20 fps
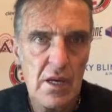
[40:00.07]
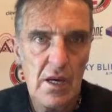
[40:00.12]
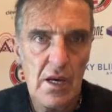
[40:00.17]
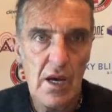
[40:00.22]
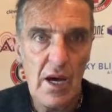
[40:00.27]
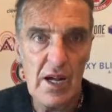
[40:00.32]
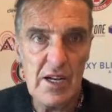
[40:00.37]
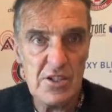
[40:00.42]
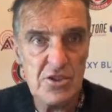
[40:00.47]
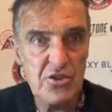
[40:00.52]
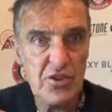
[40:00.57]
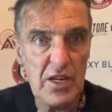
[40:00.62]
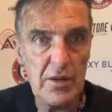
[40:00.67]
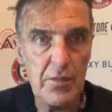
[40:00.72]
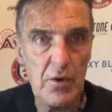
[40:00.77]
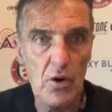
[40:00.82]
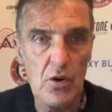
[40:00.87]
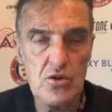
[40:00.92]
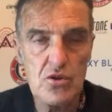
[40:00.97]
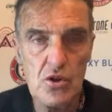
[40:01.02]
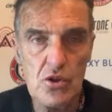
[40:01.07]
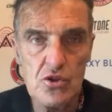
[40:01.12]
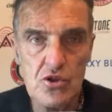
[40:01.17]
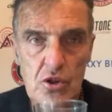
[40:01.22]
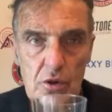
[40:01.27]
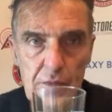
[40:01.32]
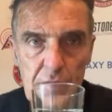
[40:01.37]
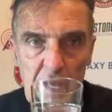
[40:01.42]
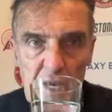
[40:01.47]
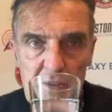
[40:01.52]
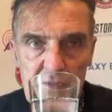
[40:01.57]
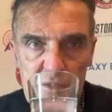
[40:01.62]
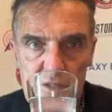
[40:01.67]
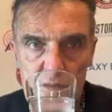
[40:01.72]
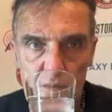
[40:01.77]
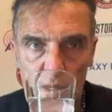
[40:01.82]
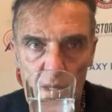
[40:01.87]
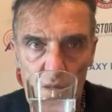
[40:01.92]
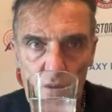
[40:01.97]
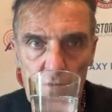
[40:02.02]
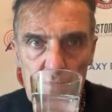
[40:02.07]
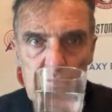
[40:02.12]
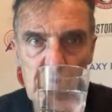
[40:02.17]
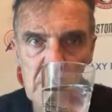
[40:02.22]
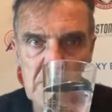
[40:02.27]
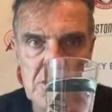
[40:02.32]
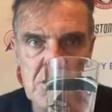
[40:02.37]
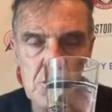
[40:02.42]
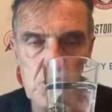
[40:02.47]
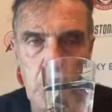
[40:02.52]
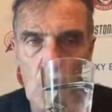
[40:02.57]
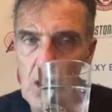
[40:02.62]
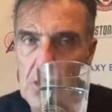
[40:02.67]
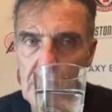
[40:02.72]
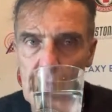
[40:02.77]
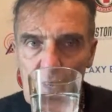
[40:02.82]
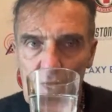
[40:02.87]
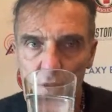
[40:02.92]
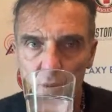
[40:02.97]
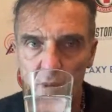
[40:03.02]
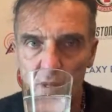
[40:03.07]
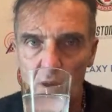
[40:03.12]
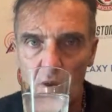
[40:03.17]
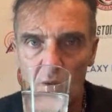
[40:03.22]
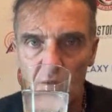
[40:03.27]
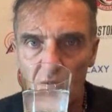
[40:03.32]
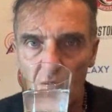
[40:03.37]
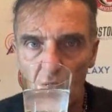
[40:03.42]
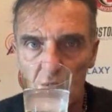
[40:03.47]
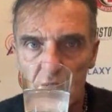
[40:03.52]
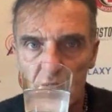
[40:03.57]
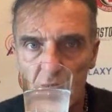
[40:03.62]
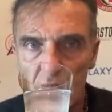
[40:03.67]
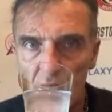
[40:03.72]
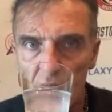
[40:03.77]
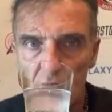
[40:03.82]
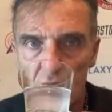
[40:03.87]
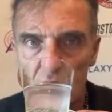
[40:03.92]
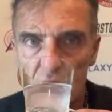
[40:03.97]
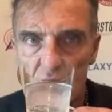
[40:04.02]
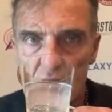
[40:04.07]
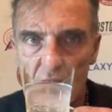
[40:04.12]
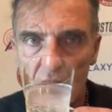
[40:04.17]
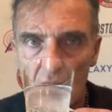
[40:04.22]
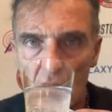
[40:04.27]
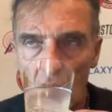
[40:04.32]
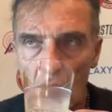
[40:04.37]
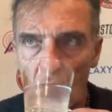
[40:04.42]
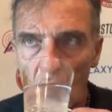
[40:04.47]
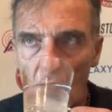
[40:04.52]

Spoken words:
And it's great we're on YouTube Live as well. This is water, by the way, not vodka. I don't drink.